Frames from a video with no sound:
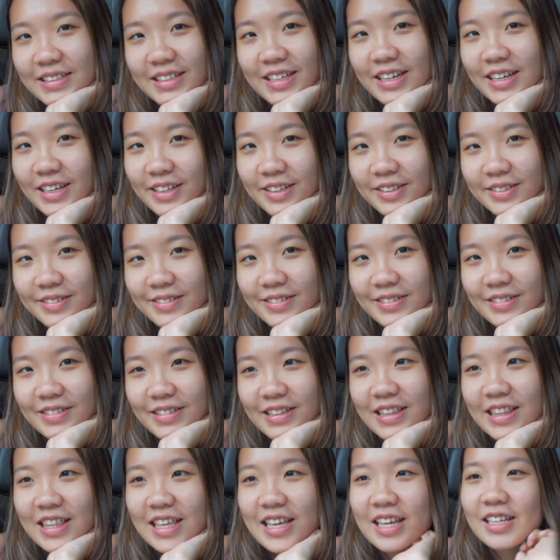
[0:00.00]
it.
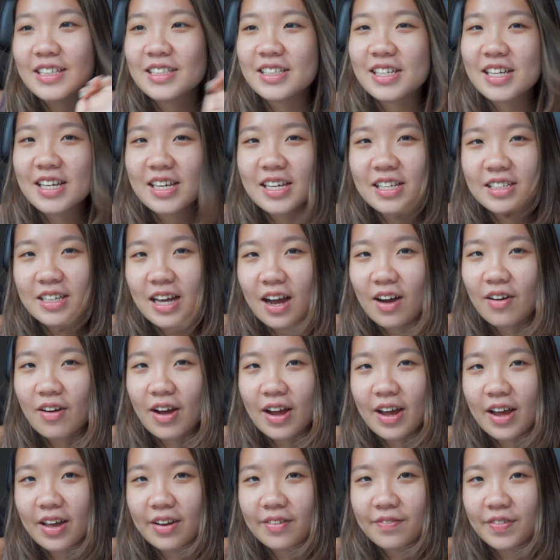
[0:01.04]
This is how
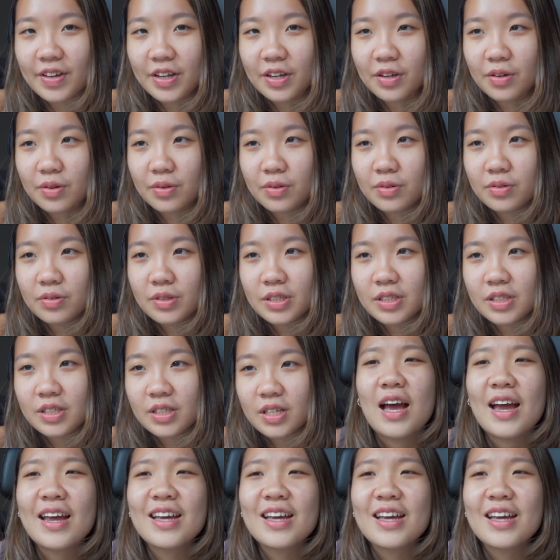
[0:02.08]
I edit videos.